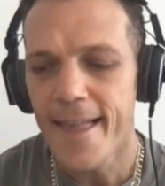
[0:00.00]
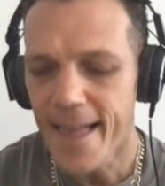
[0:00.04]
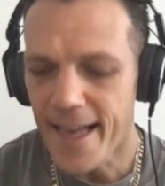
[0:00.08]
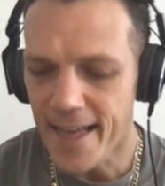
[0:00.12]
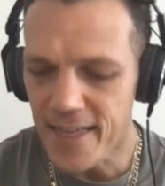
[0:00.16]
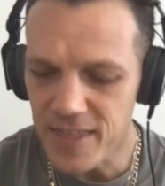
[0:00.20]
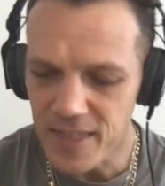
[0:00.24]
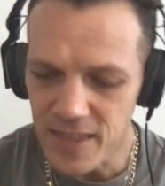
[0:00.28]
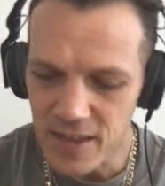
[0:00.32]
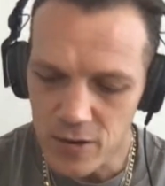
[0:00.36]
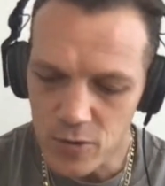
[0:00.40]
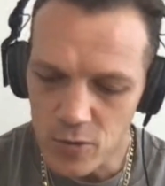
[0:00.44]

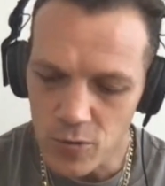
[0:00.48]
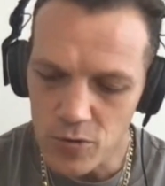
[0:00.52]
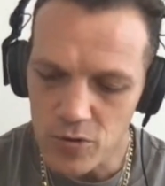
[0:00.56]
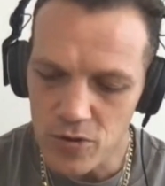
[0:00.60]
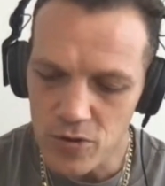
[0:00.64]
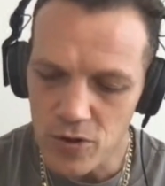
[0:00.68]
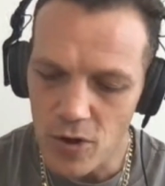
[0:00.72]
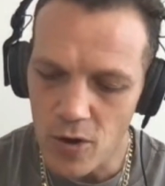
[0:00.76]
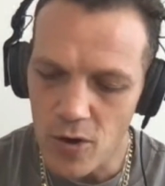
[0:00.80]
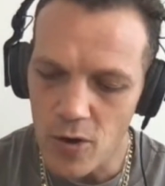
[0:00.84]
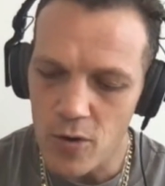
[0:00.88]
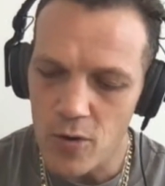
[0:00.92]
I think it
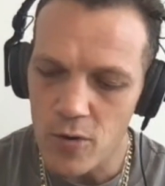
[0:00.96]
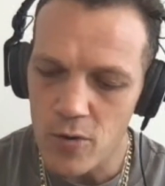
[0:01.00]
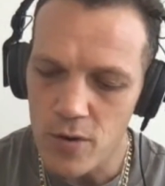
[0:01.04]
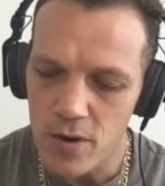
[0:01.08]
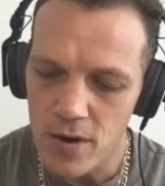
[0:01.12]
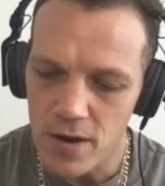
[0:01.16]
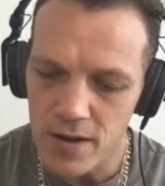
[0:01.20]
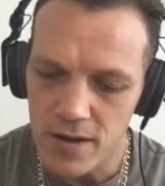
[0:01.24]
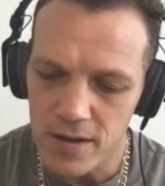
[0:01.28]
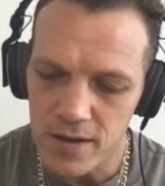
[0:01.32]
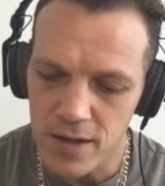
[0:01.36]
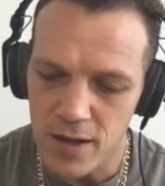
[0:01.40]
also
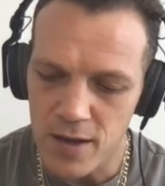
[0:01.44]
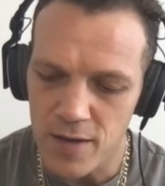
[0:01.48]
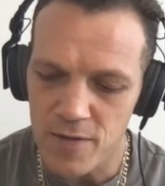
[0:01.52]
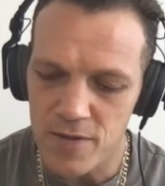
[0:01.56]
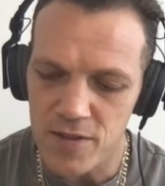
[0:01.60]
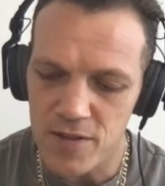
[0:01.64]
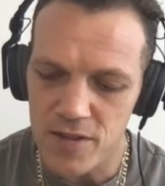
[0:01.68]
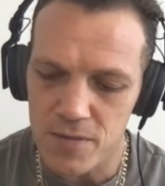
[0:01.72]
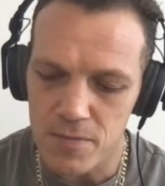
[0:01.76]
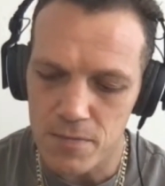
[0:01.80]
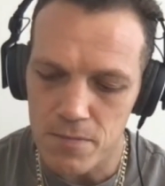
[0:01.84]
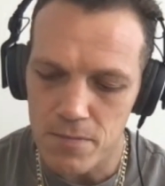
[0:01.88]

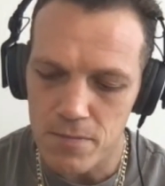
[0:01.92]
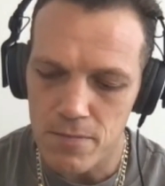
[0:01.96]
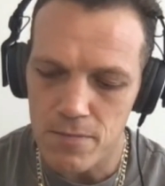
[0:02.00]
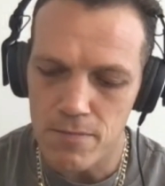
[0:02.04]
gives